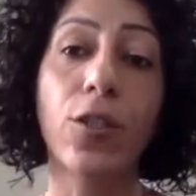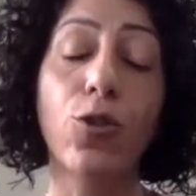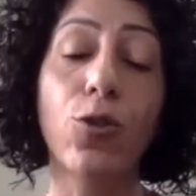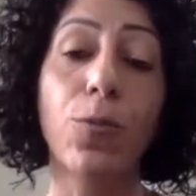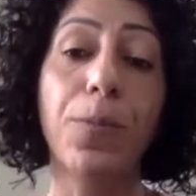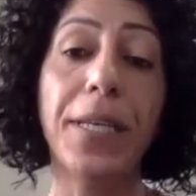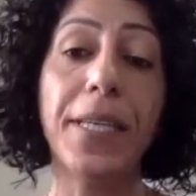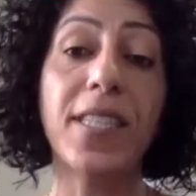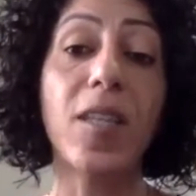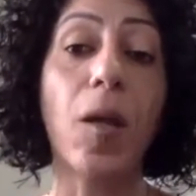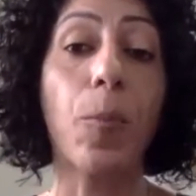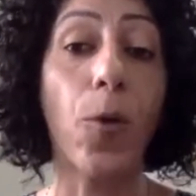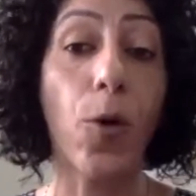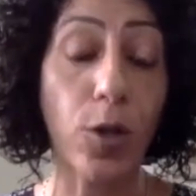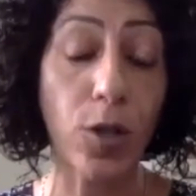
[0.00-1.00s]
to be
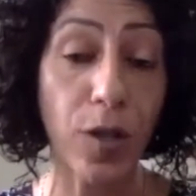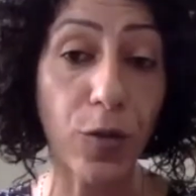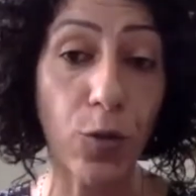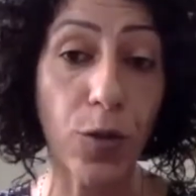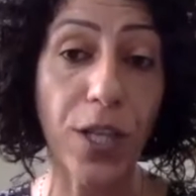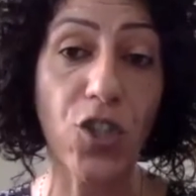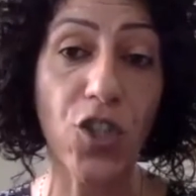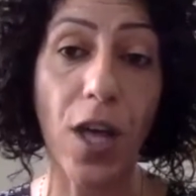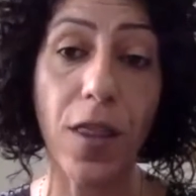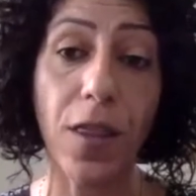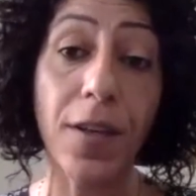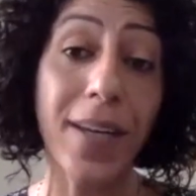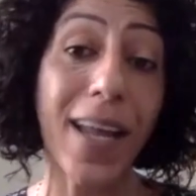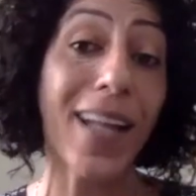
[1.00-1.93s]
supportive to each other.